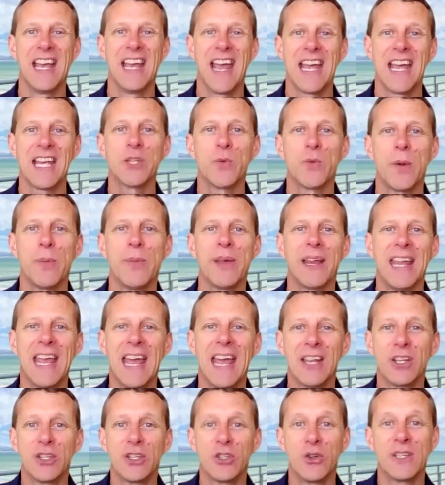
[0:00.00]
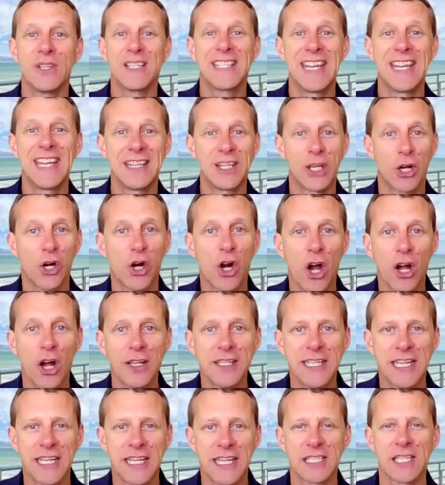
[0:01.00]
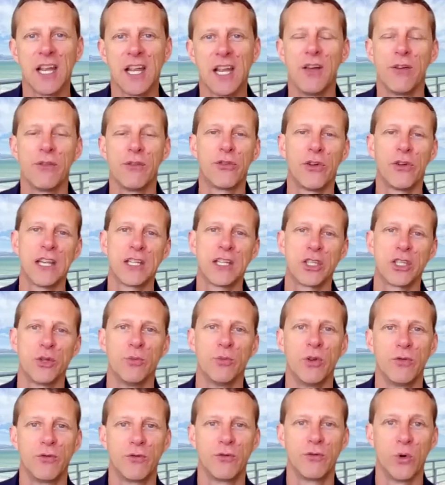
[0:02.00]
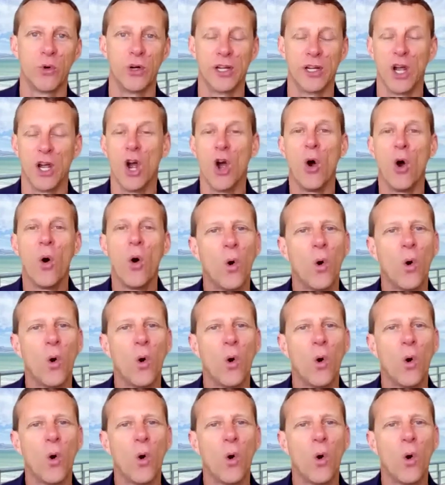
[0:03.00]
as we began to set the context for us to move forward.